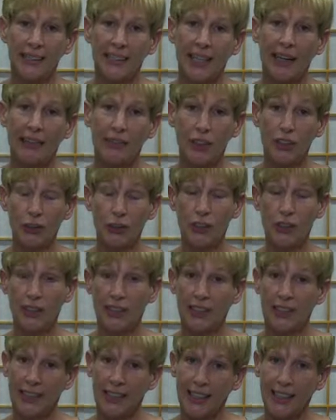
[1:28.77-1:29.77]

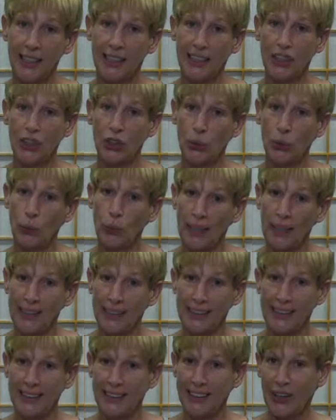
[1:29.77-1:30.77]

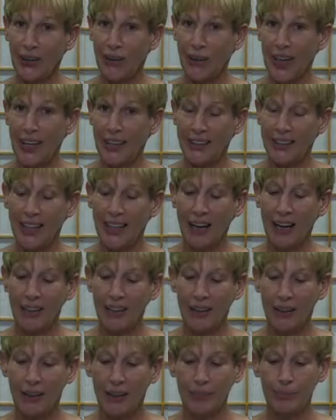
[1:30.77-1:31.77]

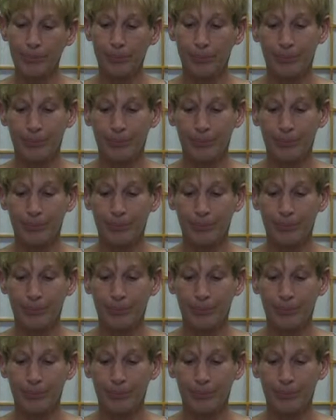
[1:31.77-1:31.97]
samhouston.com.